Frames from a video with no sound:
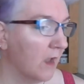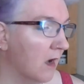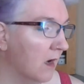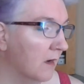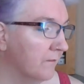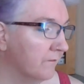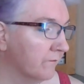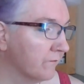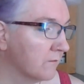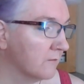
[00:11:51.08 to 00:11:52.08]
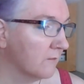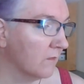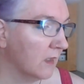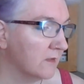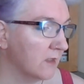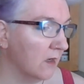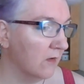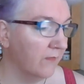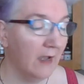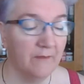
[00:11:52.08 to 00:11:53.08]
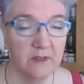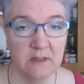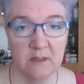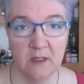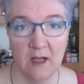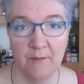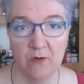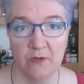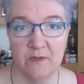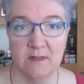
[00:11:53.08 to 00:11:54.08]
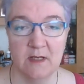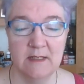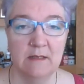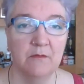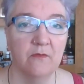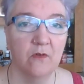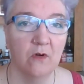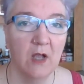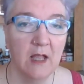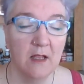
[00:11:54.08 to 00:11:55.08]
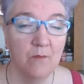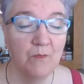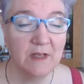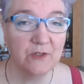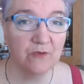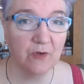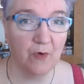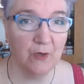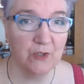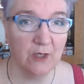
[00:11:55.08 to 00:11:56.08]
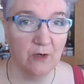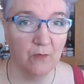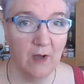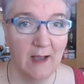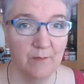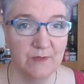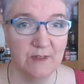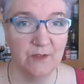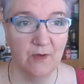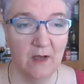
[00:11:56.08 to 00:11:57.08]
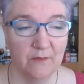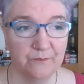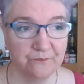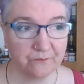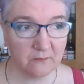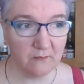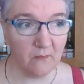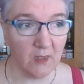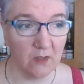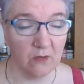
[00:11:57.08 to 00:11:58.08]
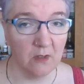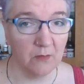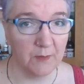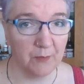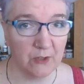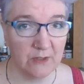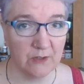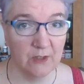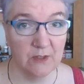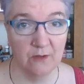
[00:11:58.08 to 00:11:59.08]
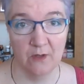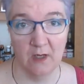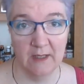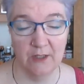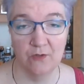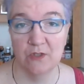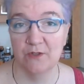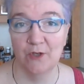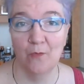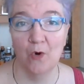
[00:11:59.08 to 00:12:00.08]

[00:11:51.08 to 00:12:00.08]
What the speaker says: So if you haven't come across this idea before, the Mystery Crochet Along, what happens is you don't know what the project's going to look like. You just know what yarn you need,